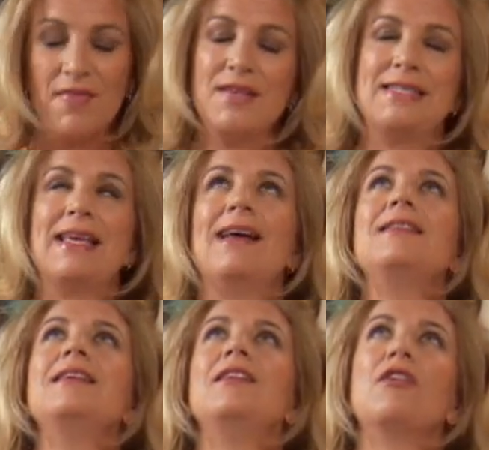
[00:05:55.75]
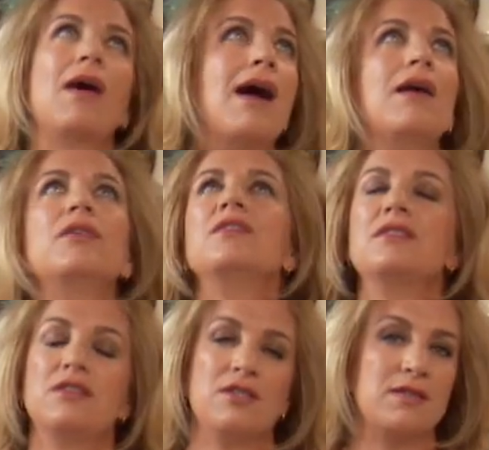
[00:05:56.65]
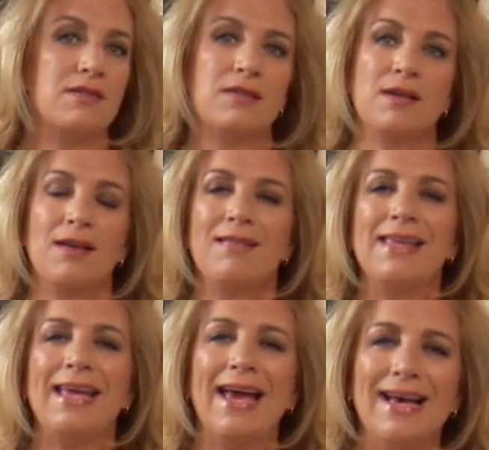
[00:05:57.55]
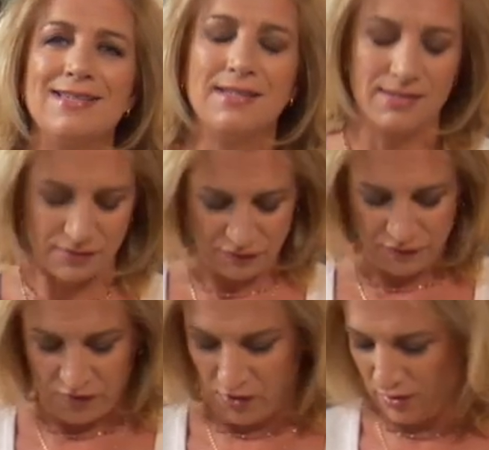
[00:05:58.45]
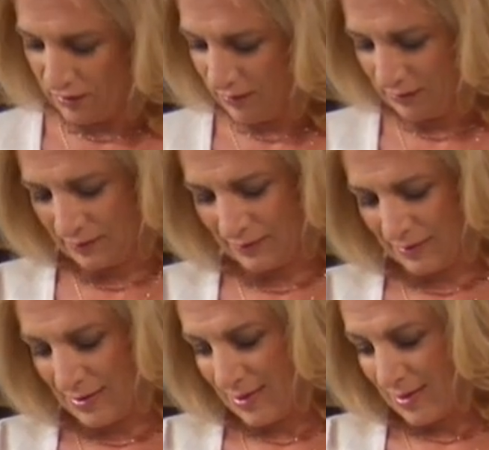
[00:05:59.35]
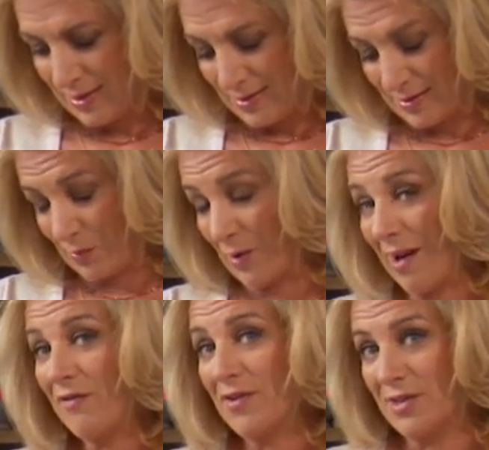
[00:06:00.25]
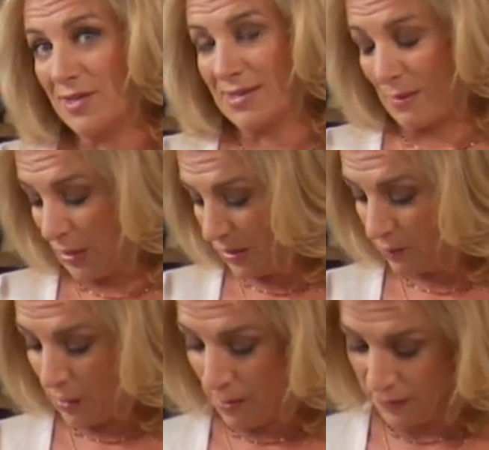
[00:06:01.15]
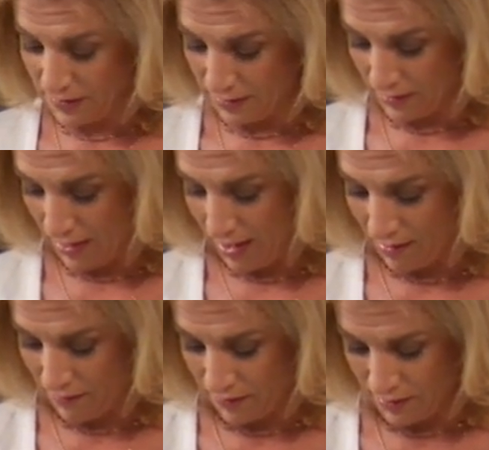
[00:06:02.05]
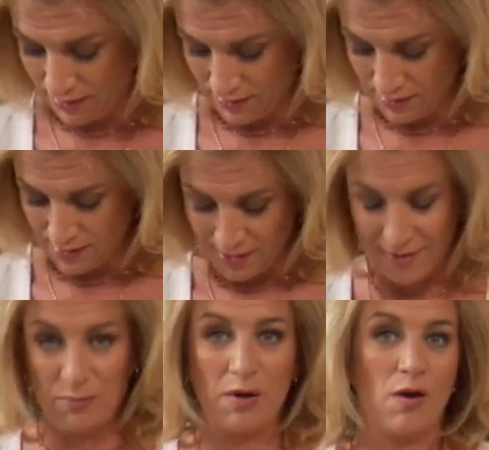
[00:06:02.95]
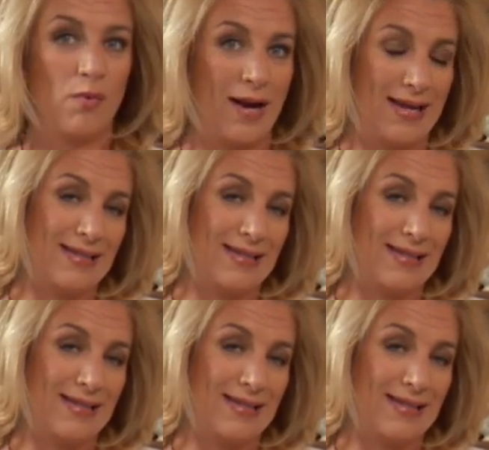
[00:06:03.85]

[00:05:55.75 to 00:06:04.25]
The scent in your house is just the essence of fall. So when I finish this, I'm going to just pop this into that oven. It'll be all ready.